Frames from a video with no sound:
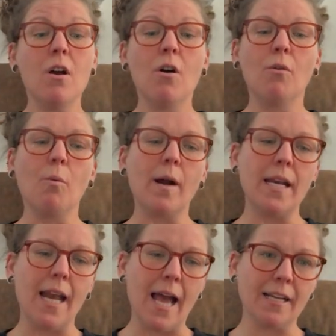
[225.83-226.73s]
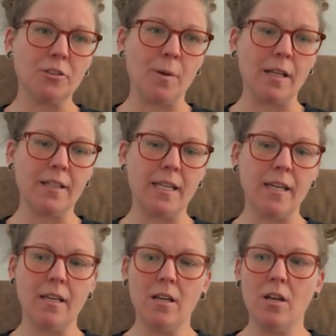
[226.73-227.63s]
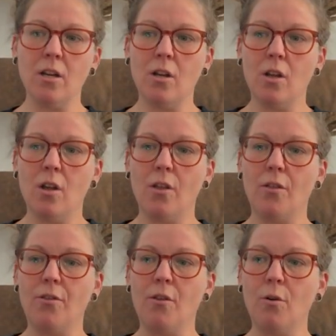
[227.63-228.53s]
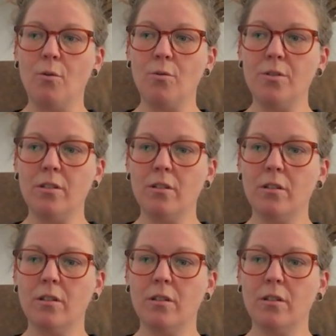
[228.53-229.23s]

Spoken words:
when in actuality, those